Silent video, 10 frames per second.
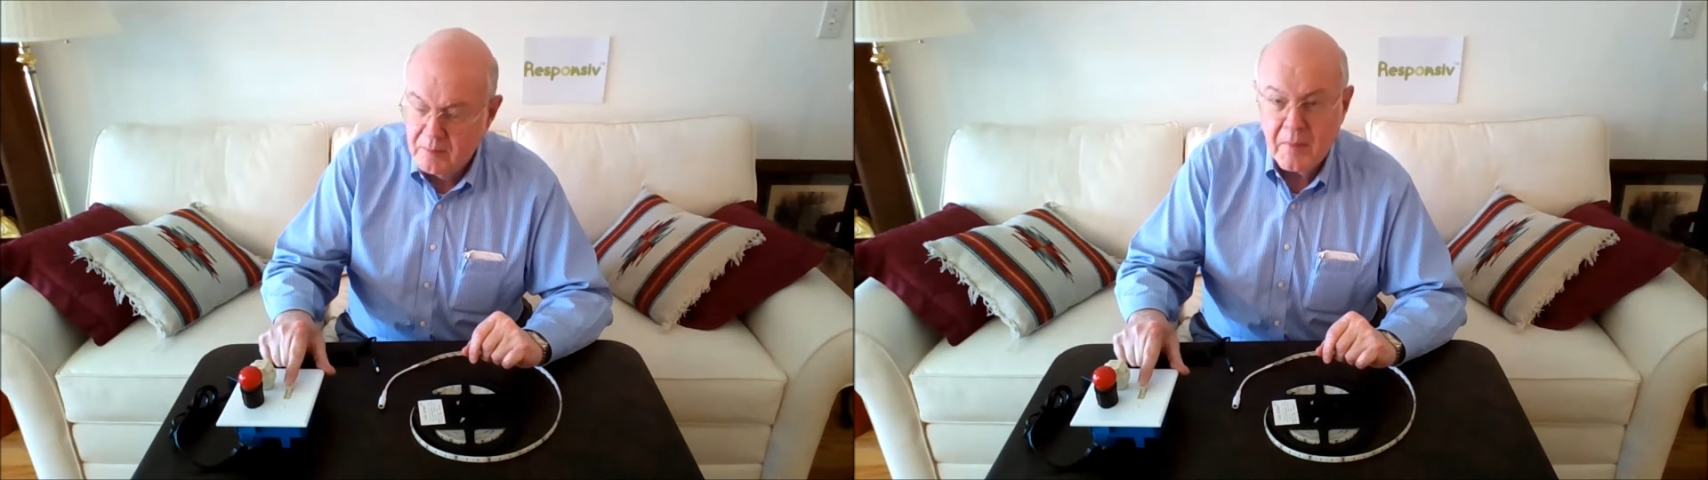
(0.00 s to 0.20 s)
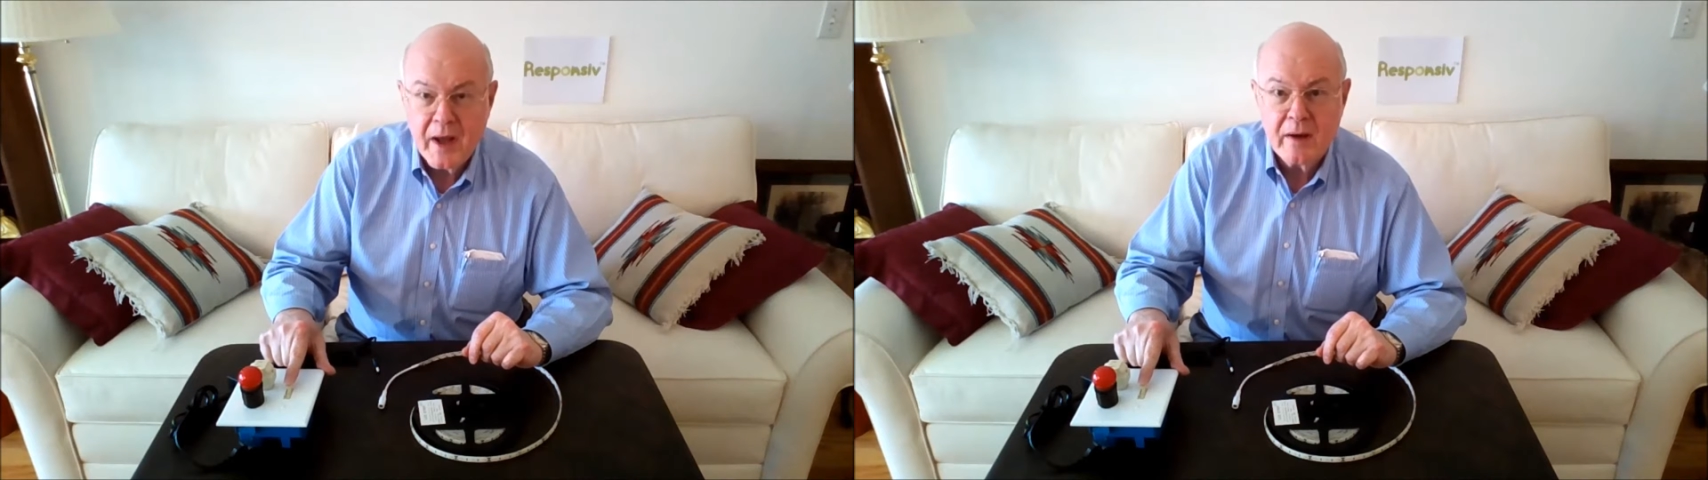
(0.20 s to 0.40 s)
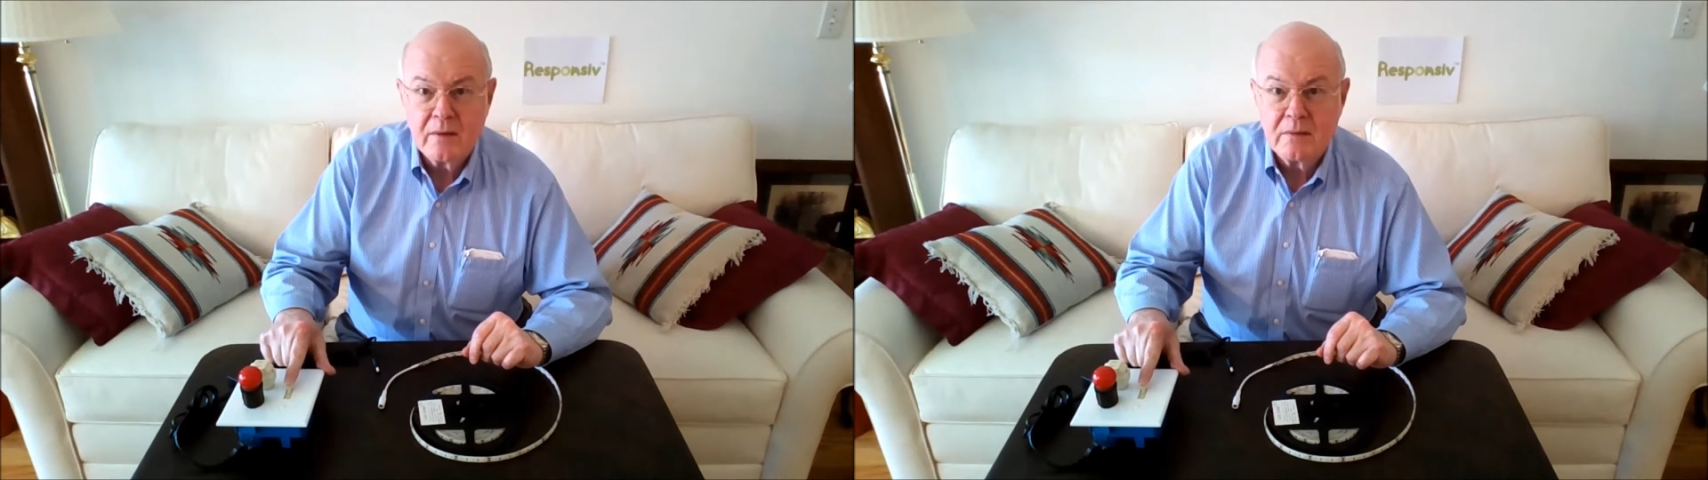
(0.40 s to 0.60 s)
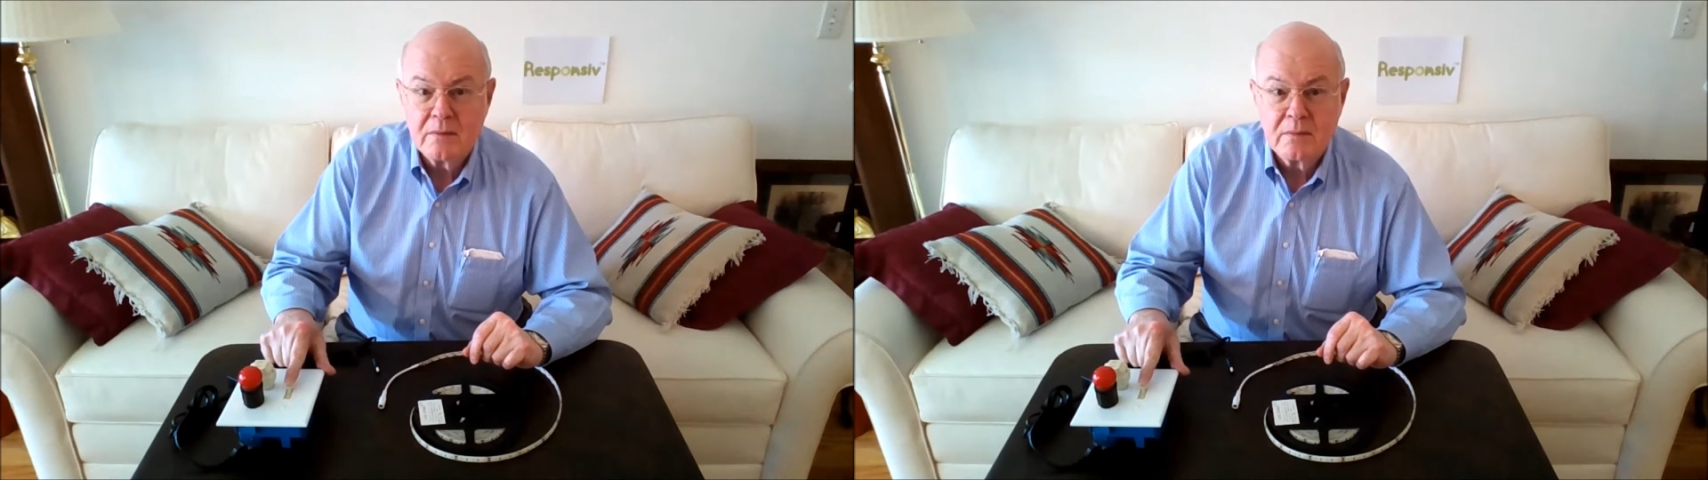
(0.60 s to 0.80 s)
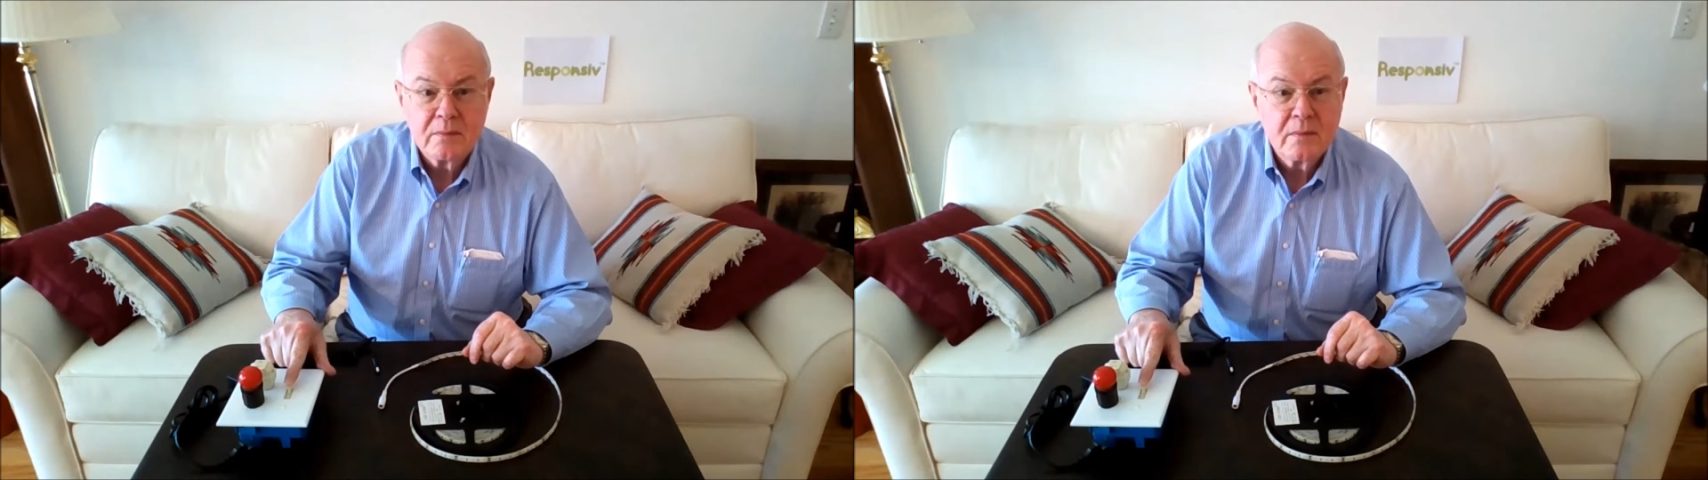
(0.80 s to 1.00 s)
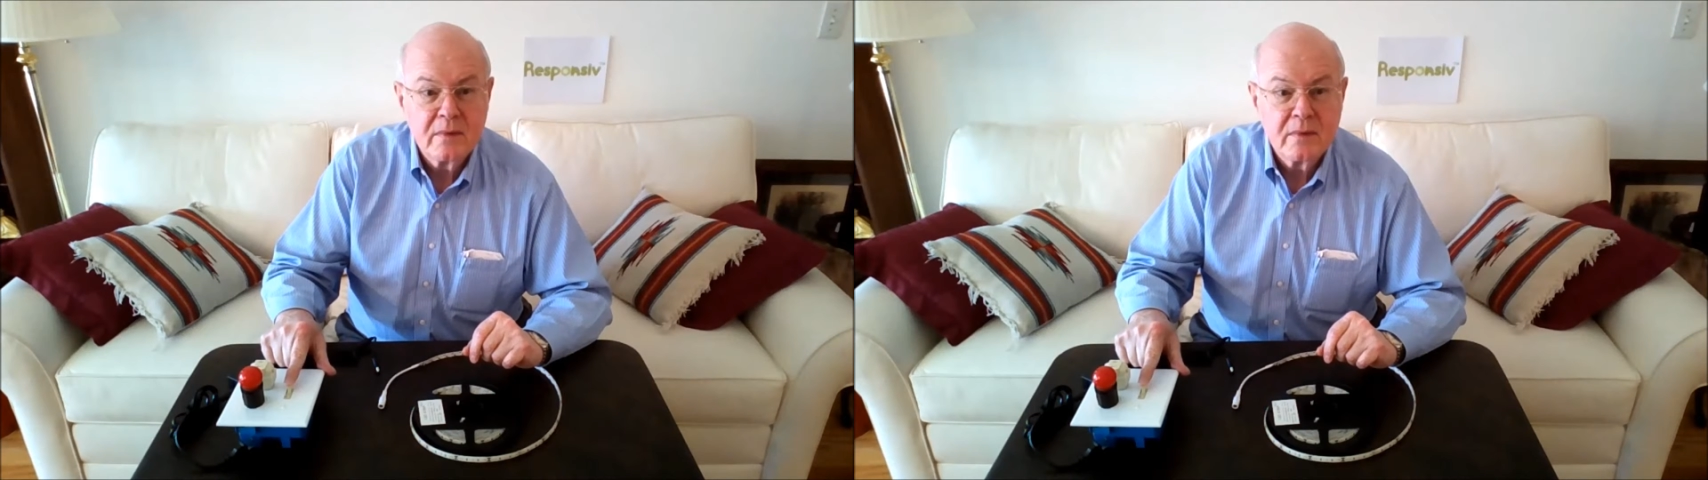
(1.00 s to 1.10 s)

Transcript: model